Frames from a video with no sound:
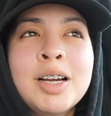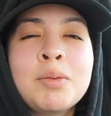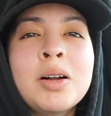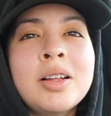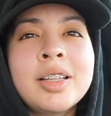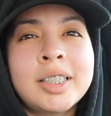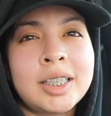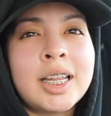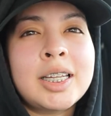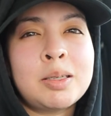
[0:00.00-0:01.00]
well,
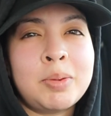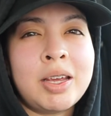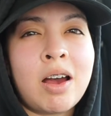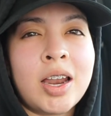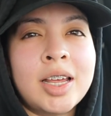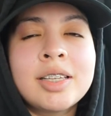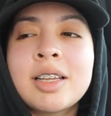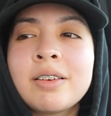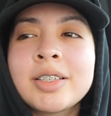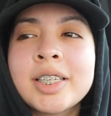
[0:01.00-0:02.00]
let's be
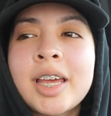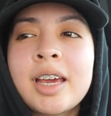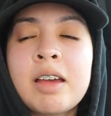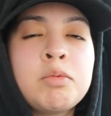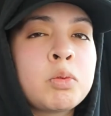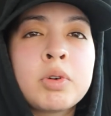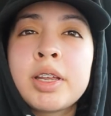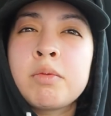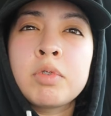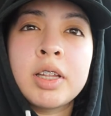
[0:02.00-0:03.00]
honest, I was like, I've been
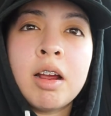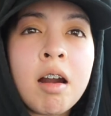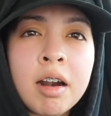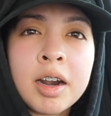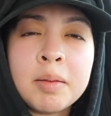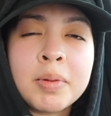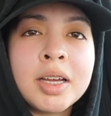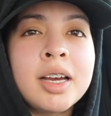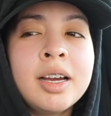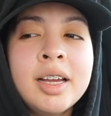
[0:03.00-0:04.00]
working really hard,
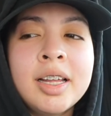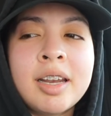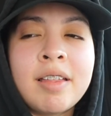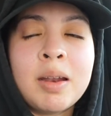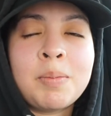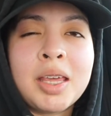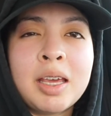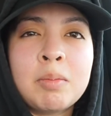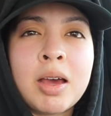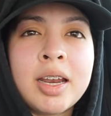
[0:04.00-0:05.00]
but now that I'm
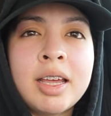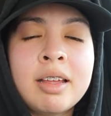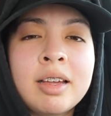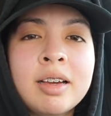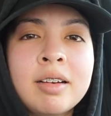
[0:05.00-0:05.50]
thinking about it,